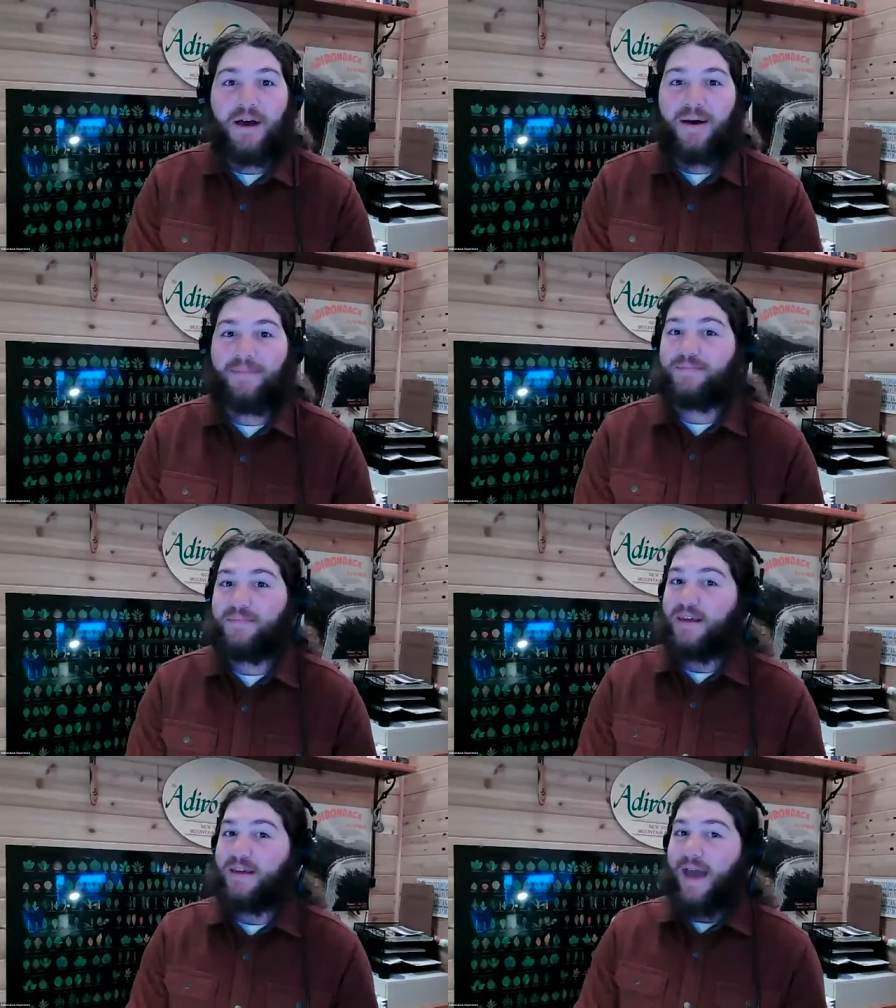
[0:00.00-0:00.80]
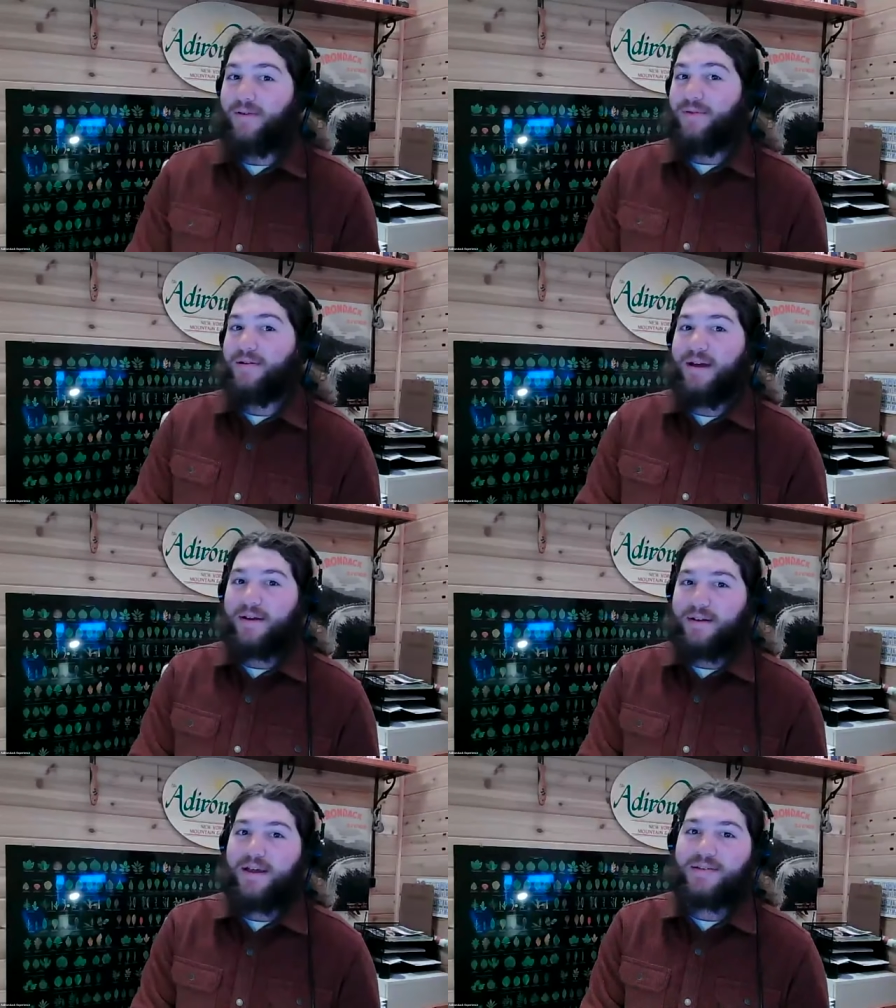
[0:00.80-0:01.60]
Um, the
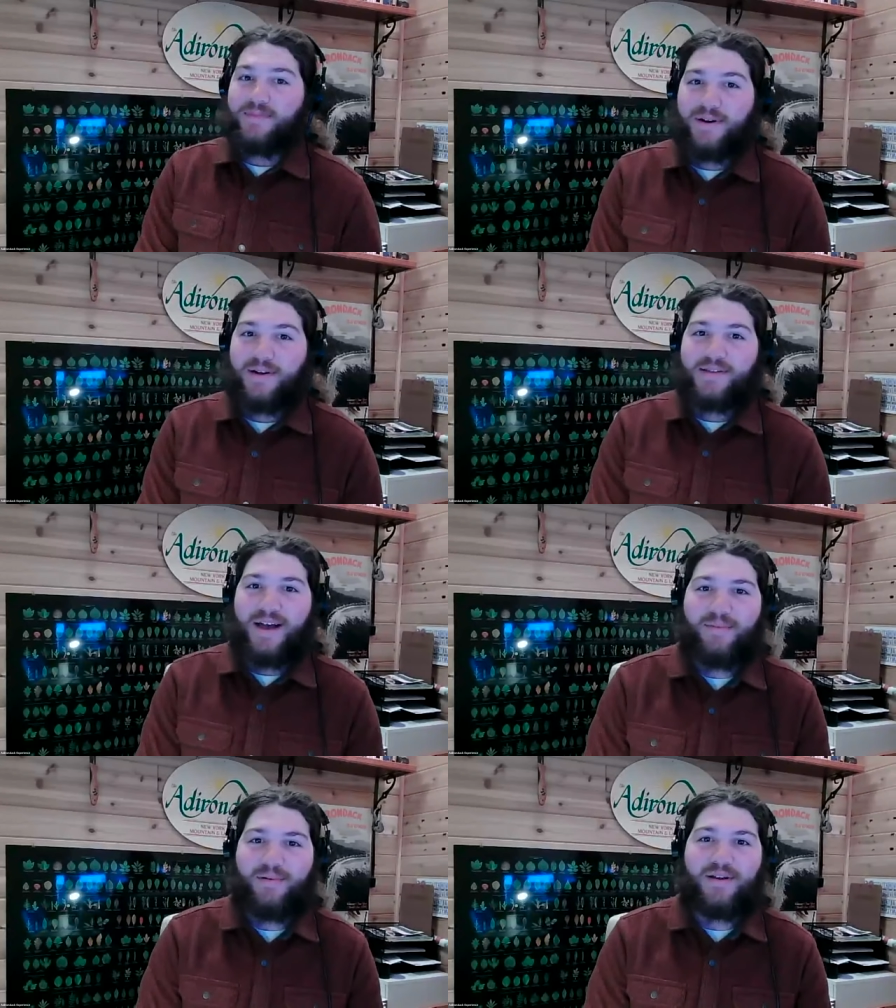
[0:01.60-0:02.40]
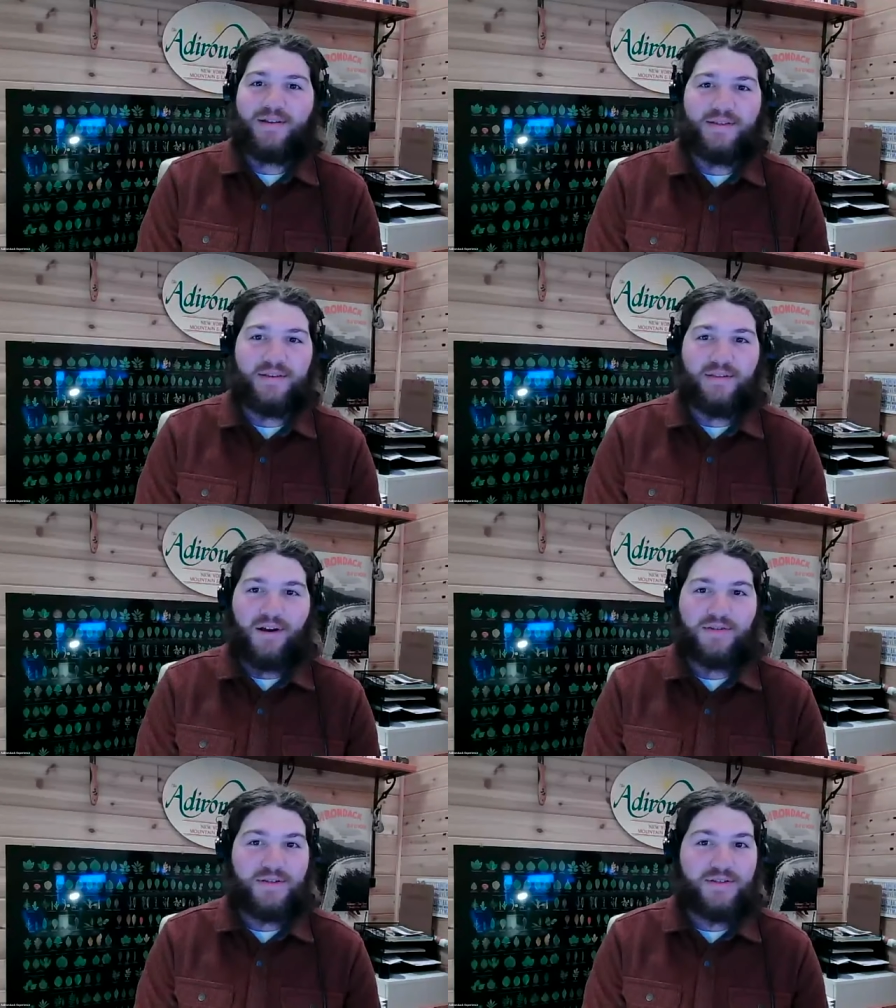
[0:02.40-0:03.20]
Adirondack Experience Library is the
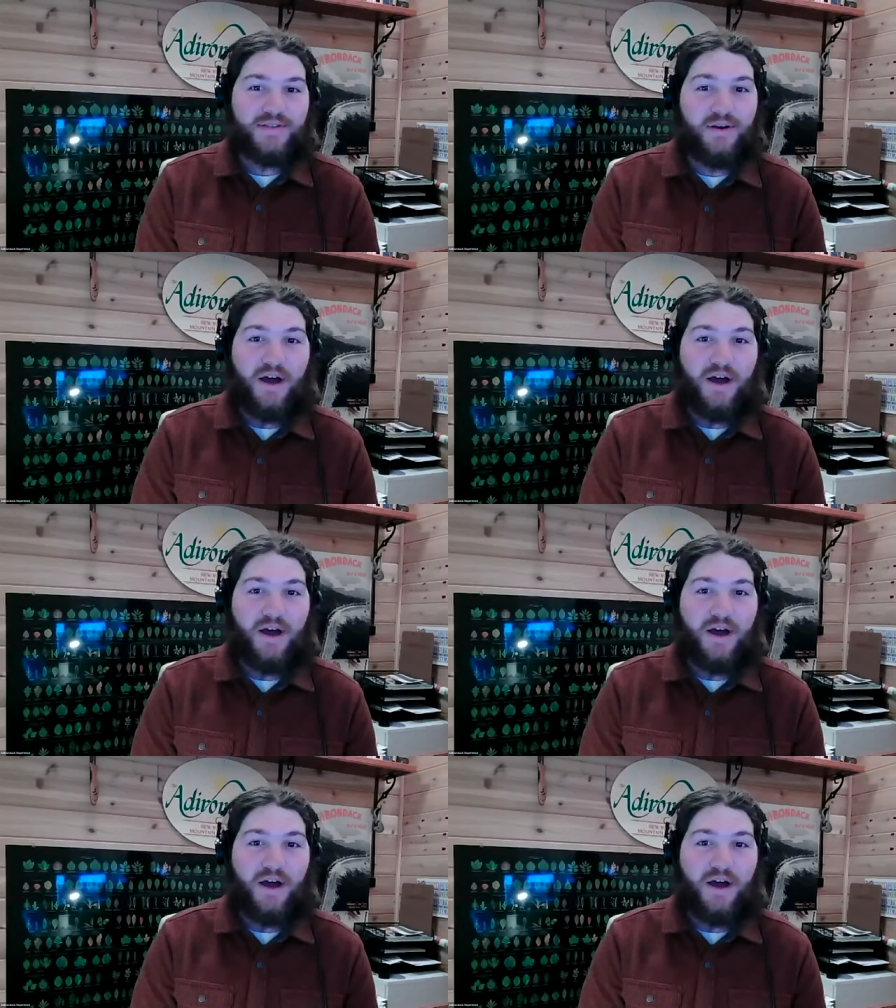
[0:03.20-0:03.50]
largest,